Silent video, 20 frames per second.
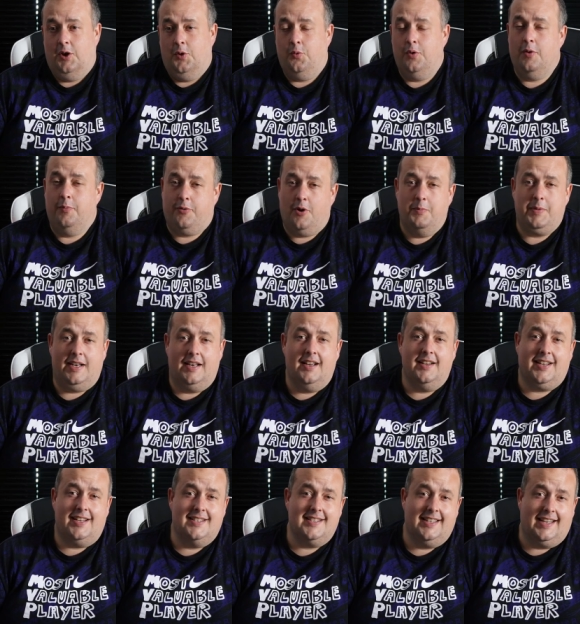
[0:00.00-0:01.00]
we were probably
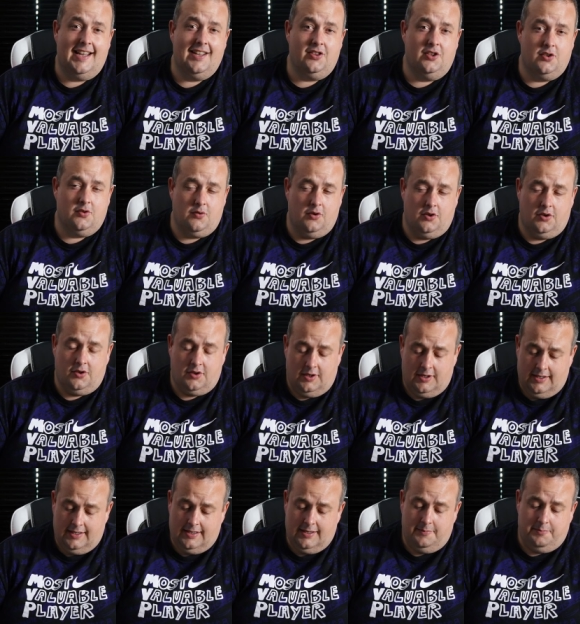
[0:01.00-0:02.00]
lucky to get the draw,
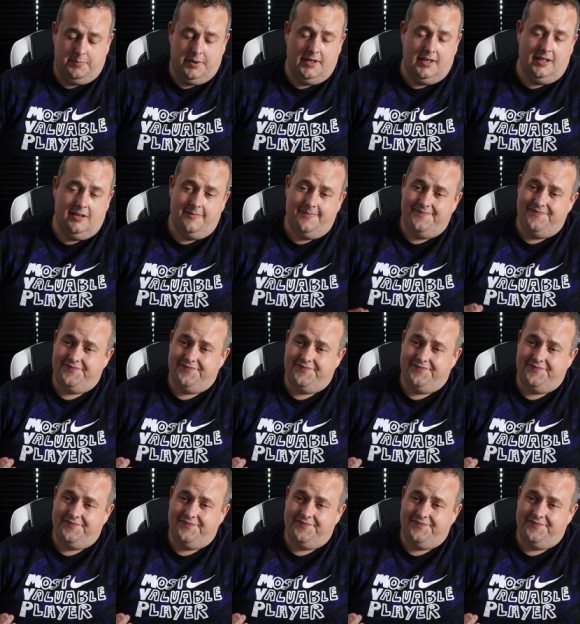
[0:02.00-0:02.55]
but